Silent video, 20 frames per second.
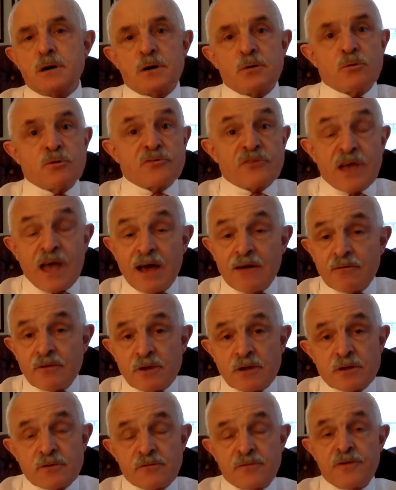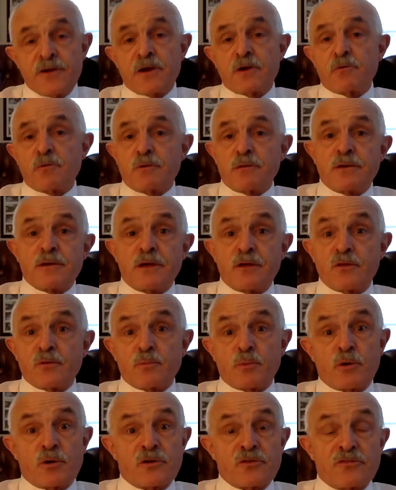was having an affair with another
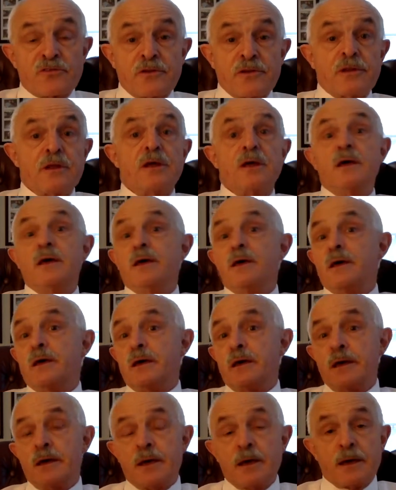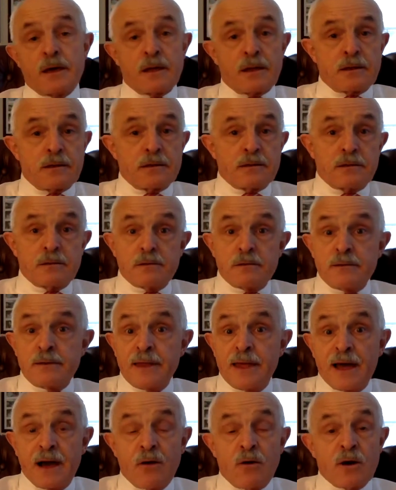person. And
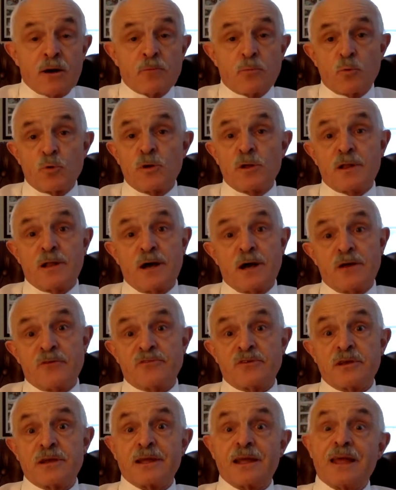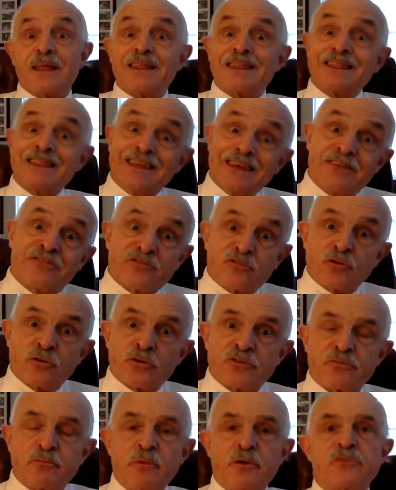now I'm realizing this
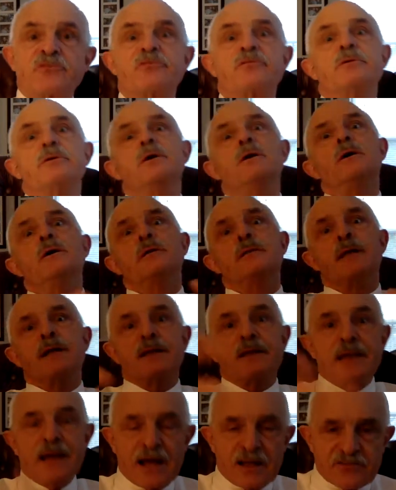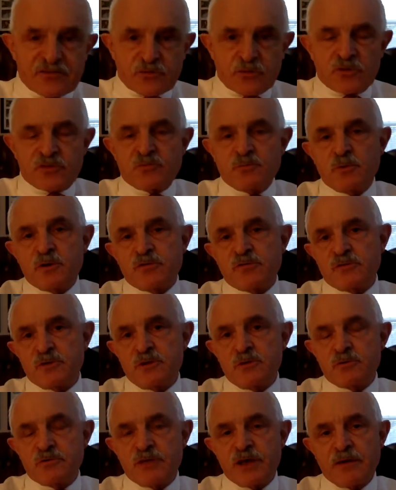Christmas, that last Christmas, he
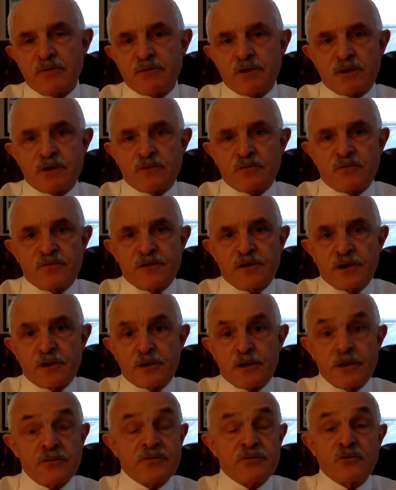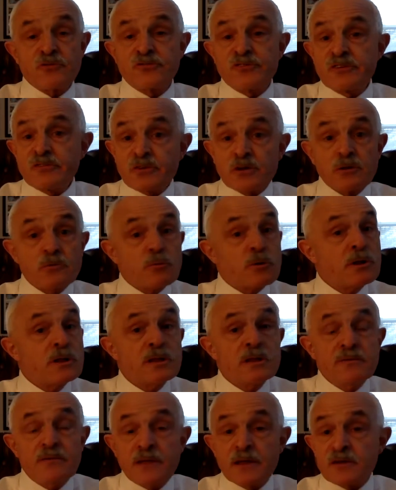was having an affair. And so she's going to
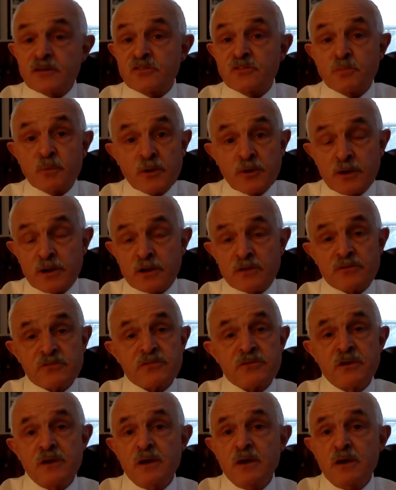relive that experience